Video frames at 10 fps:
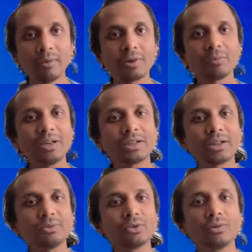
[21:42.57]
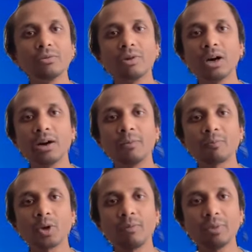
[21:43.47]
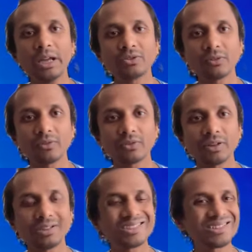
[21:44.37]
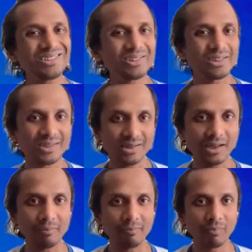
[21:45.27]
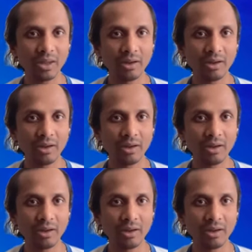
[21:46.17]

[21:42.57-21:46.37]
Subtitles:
But when it comes to compliance officer, it's not the same,